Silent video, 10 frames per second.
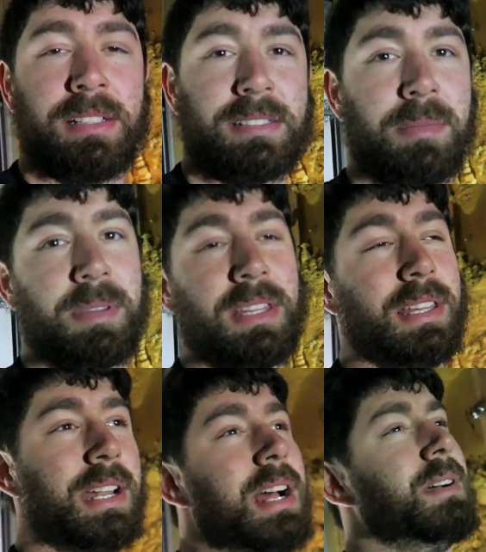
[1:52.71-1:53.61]

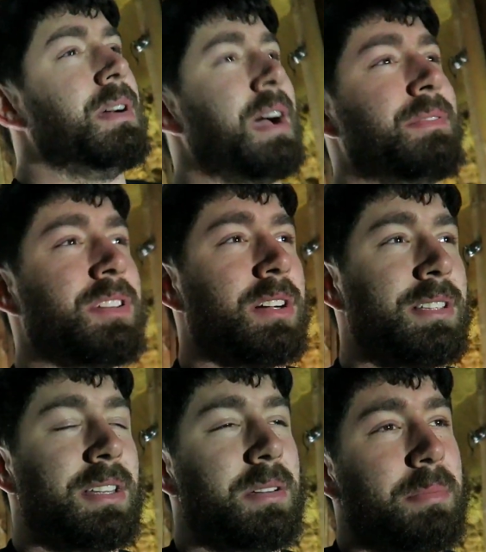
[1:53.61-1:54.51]
something that I've
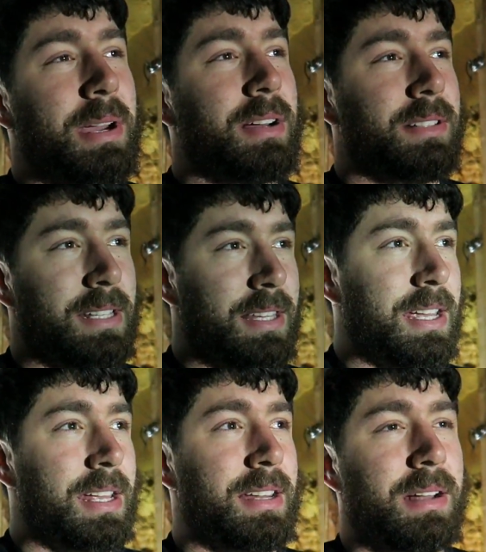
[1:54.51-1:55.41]
talked to them about, and
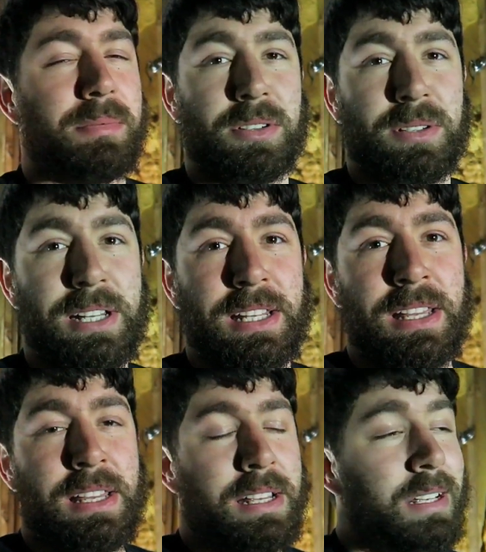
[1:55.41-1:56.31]
they ended up doing it.
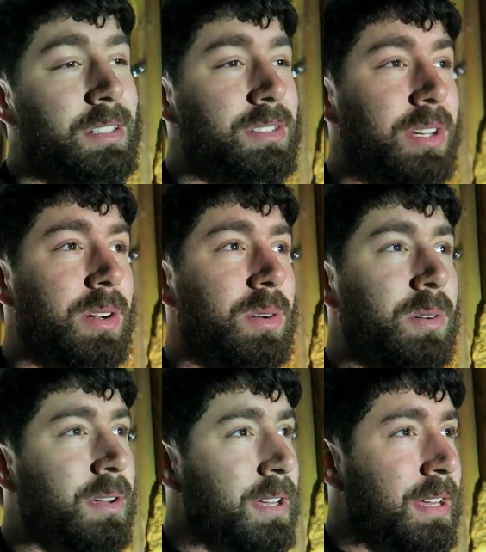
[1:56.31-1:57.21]

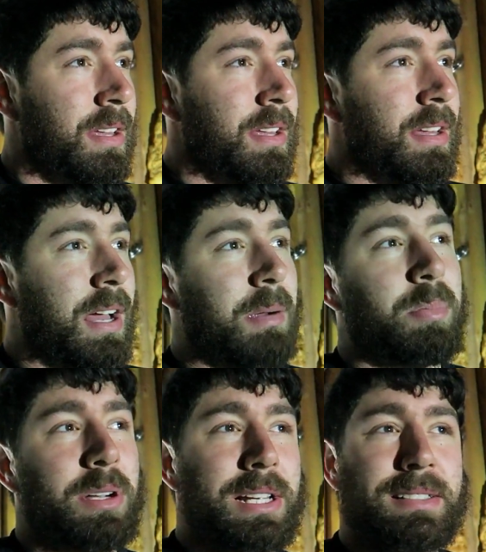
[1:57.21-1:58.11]
So
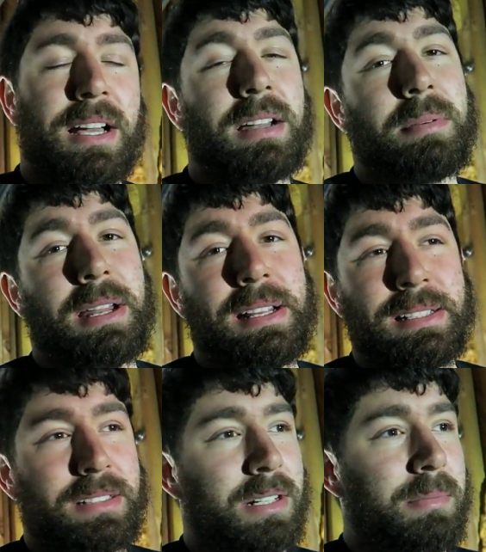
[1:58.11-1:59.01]
I'm pretty excited about it.
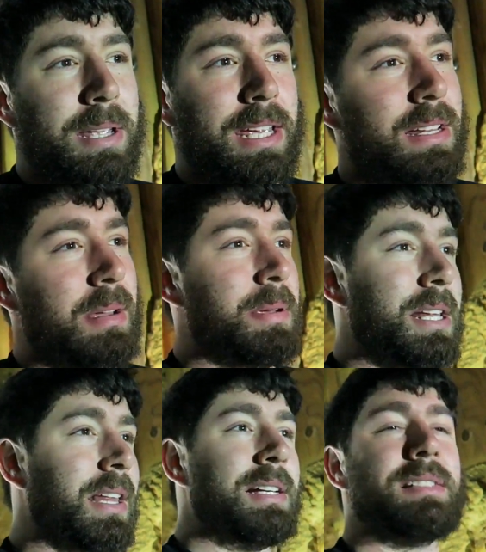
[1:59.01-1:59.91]
It's going to make it, I
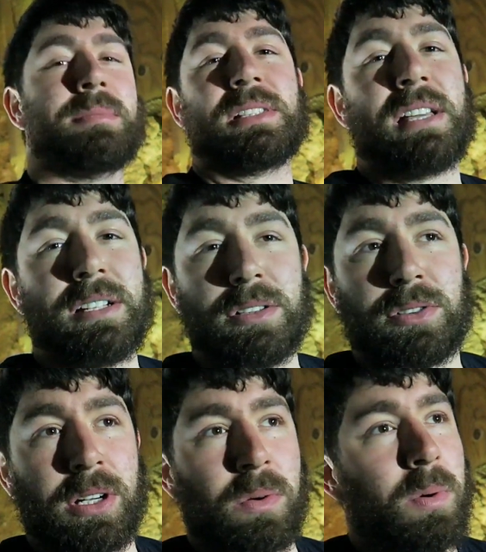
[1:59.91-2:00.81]
mean, it lights up the side of your
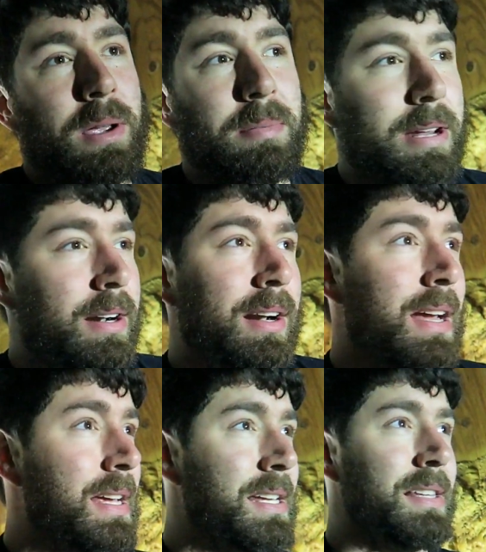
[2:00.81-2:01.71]
truck way better.
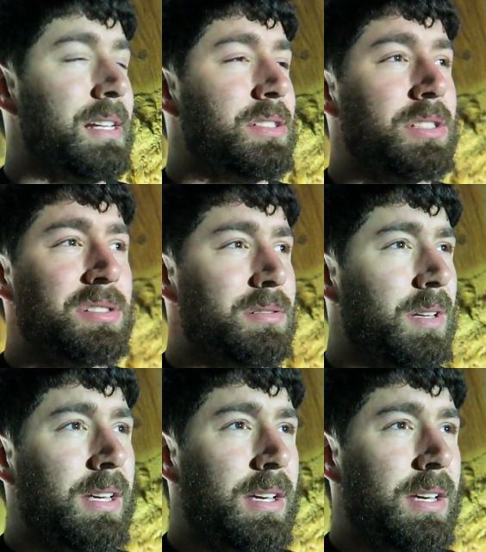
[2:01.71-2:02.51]
It's just,